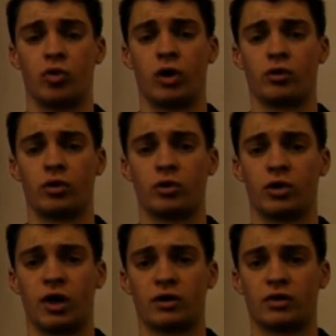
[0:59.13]
railroad
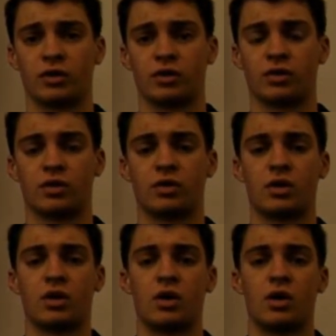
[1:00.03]
crossings,
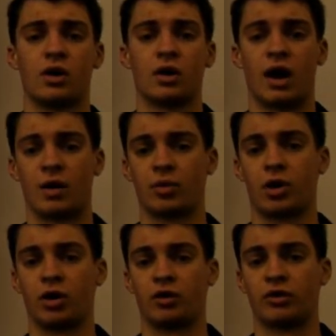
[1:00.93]
cop
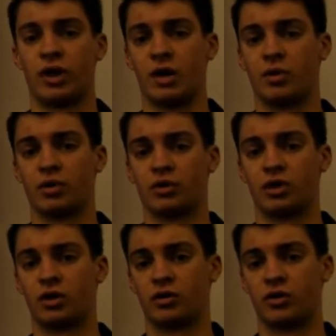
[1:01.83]
cars and ambulance
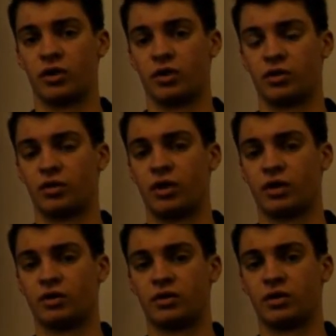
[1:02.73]
cars, the
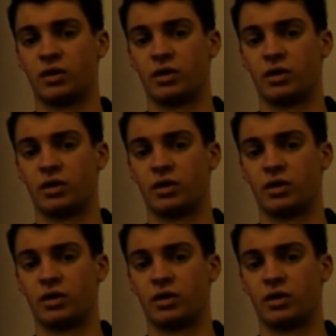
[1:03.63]
lights